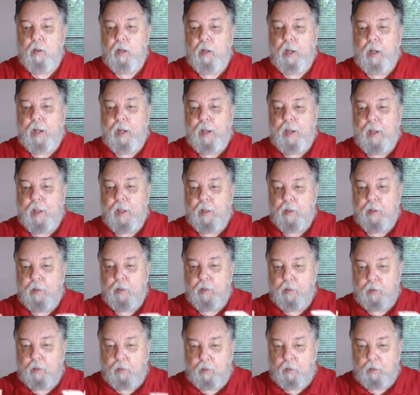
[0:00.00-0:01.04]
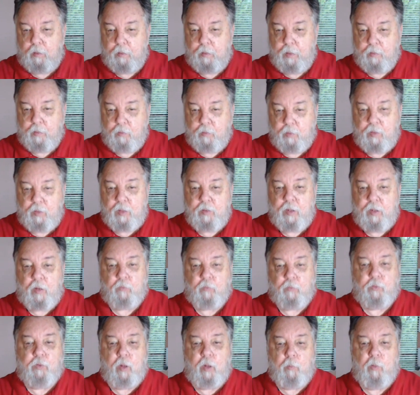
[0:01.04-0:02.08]
And uh, in the
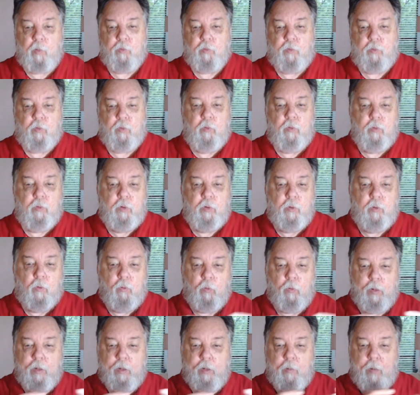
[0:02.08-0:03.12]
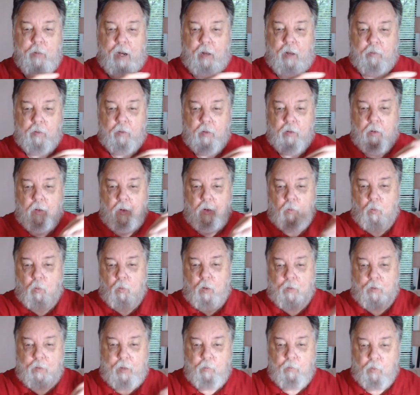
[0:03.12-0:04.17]
details of number two, you'll read about
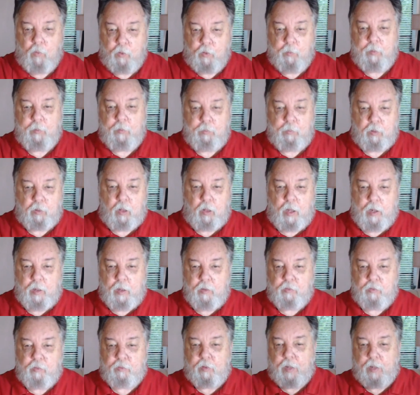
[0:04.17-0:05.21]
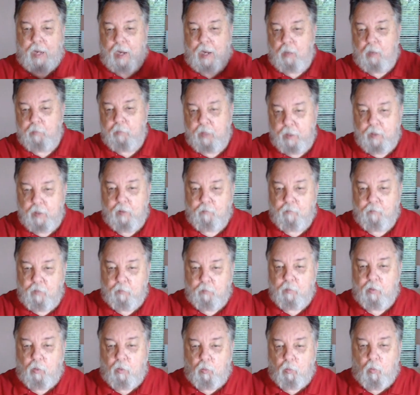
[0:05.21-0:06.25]
where they were to be placed and how many of them
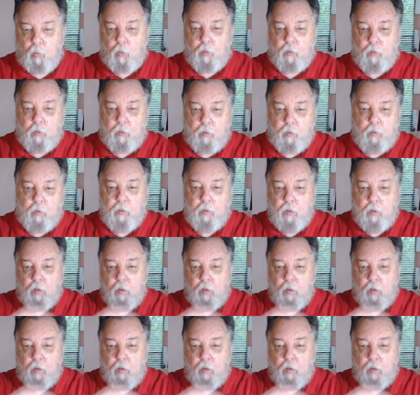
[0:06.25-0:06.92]
there were.